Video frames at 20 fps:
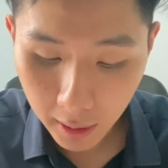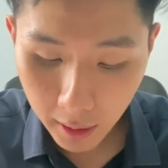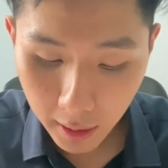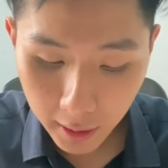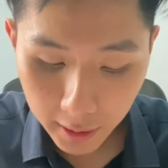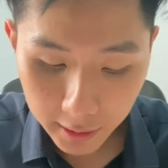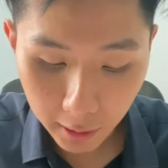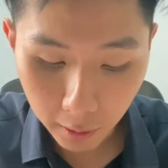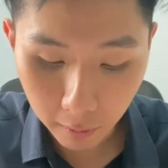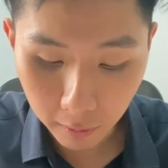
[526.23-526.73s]

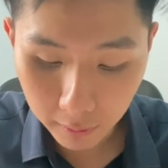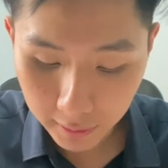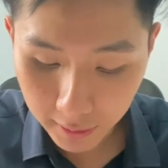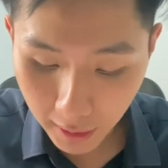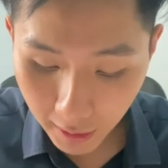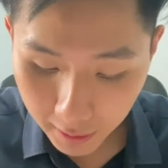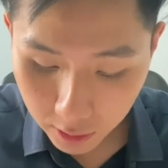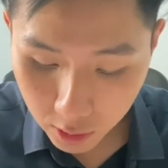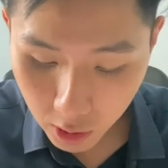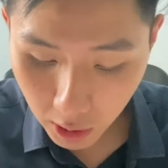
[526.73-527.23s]
So
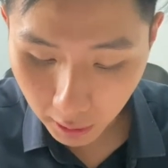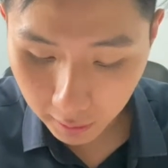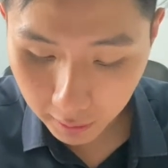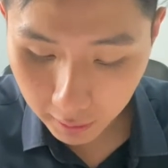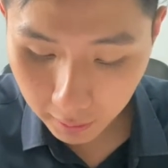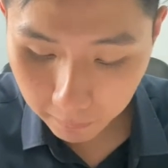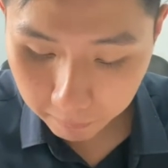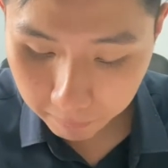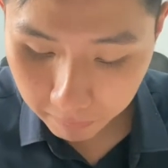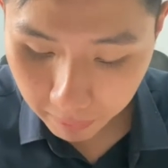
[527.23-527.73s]
length
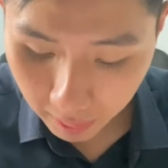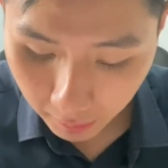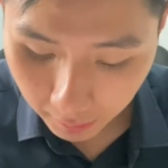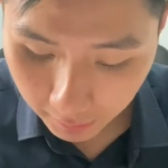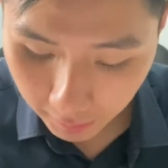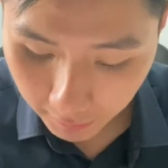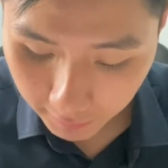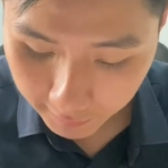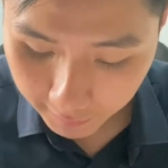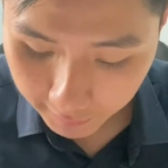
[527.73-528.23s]
check,
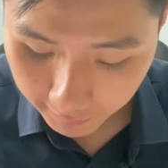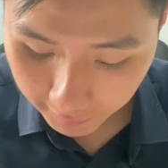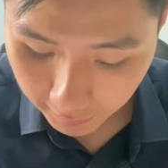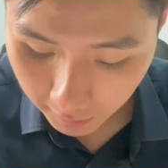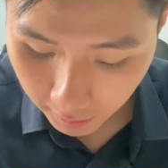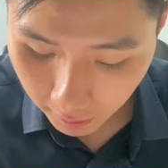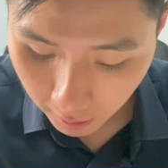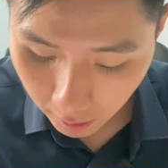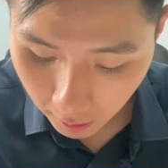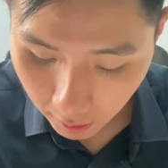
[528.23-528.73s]
let's see.
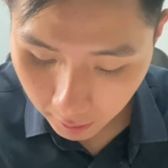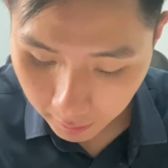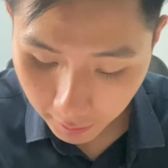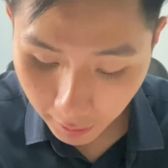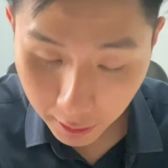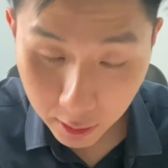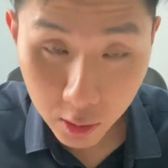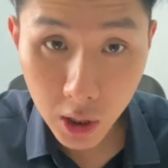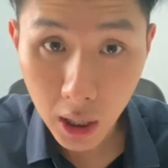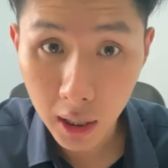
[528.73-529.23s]

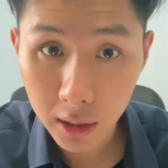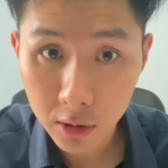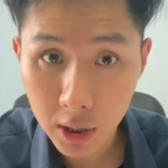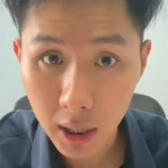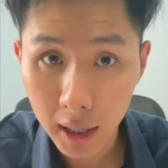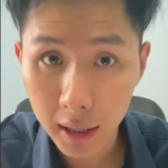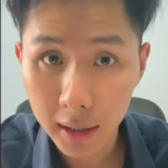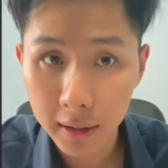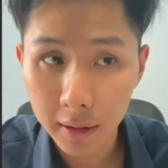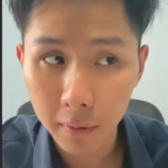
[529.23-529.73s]
Length
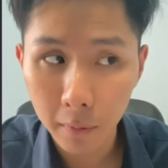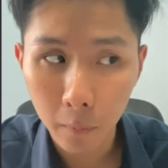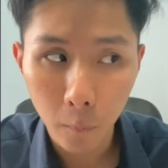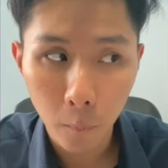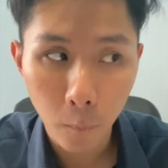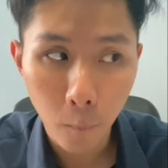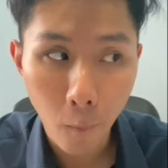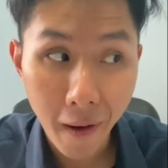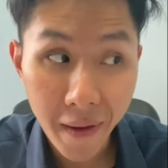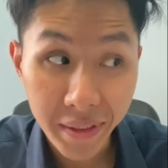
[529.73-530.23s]
check
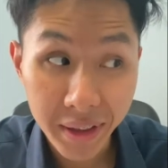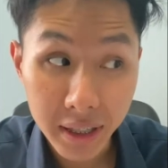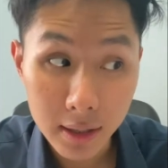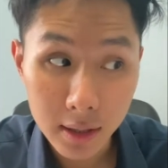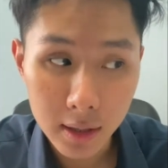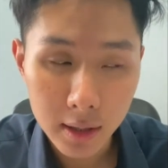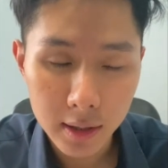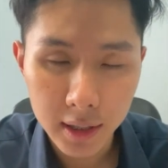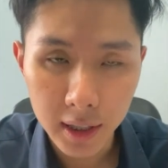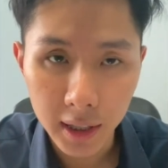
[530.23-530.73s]

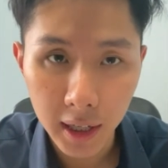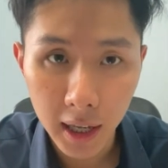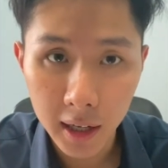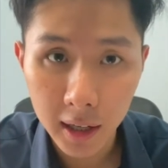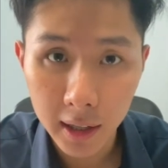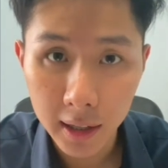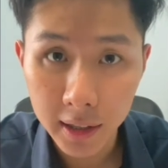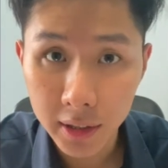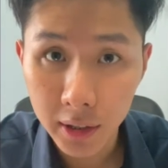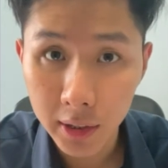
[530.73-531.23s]
whether the data
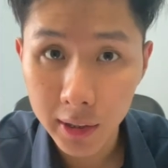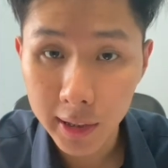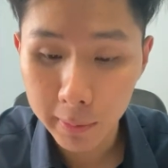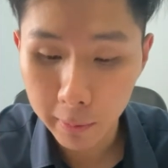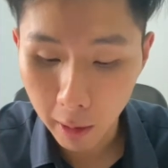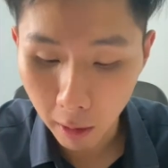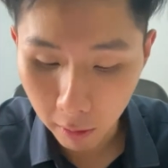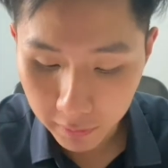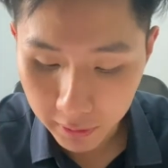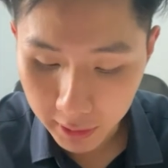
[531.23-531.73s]
enters
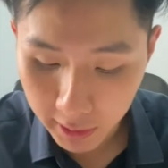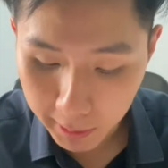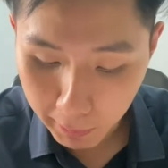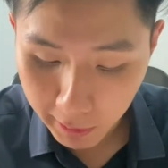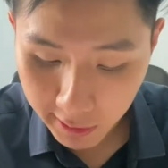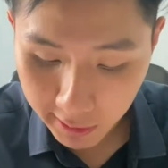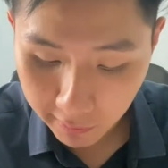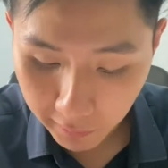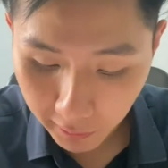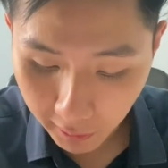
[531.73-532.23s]
of the
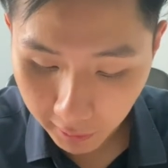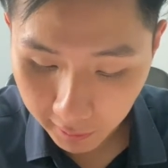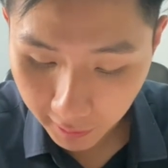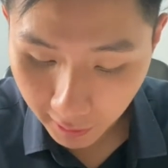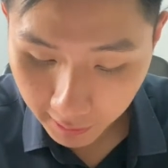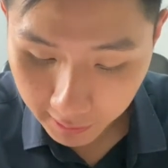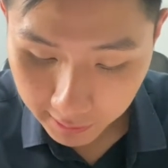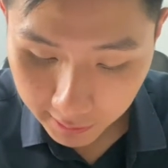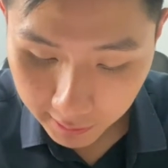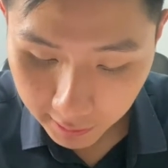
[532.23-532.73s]
specific
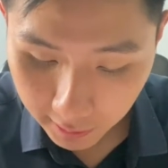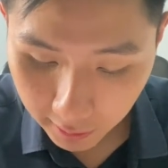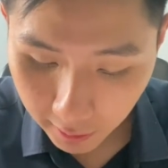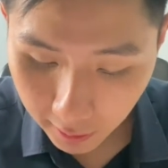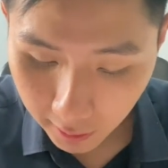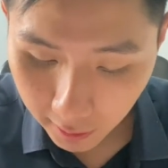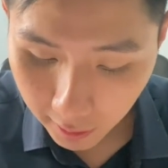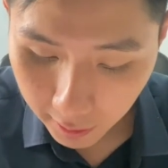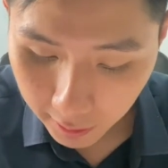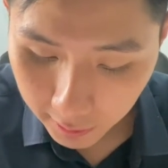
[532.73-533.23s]
length.
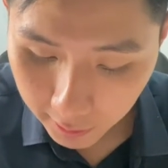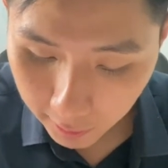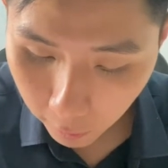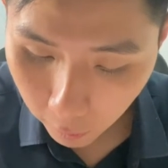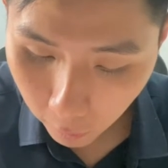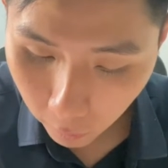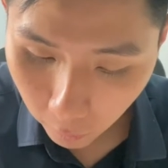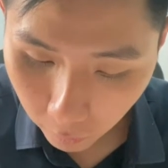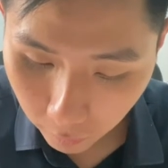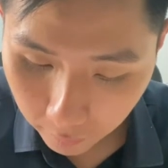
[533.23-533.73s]

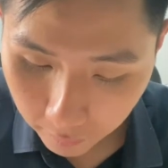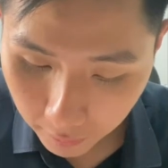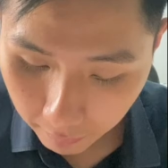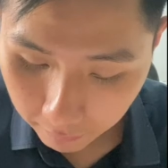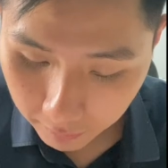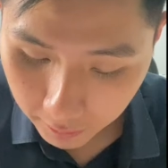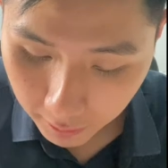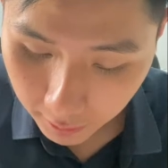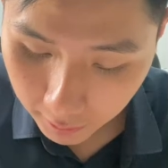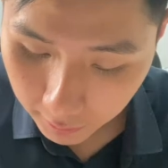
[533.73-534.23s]
So
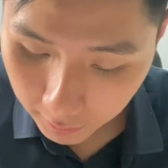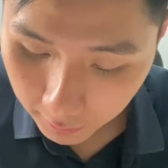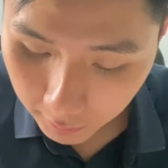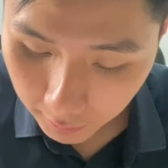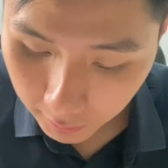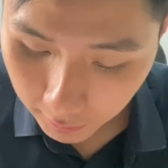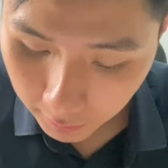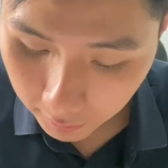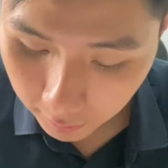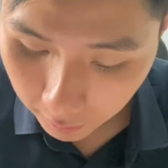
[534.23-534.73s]

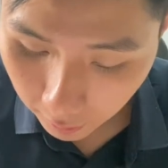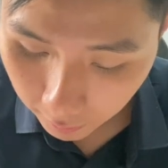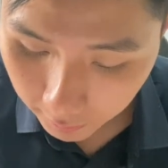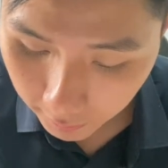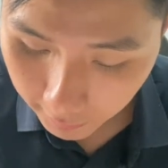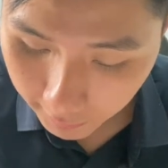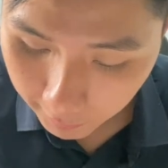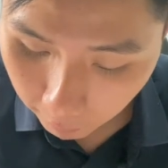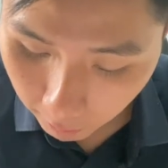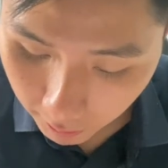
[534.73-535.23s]
definitely not
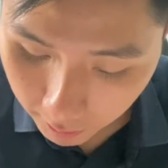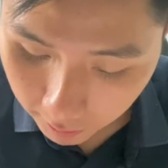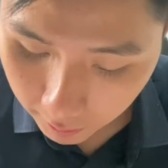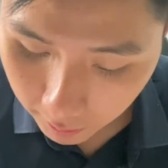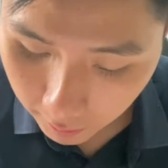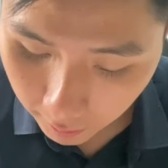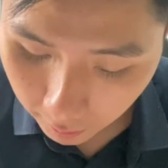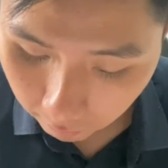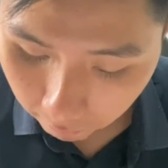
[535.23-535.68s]
this one.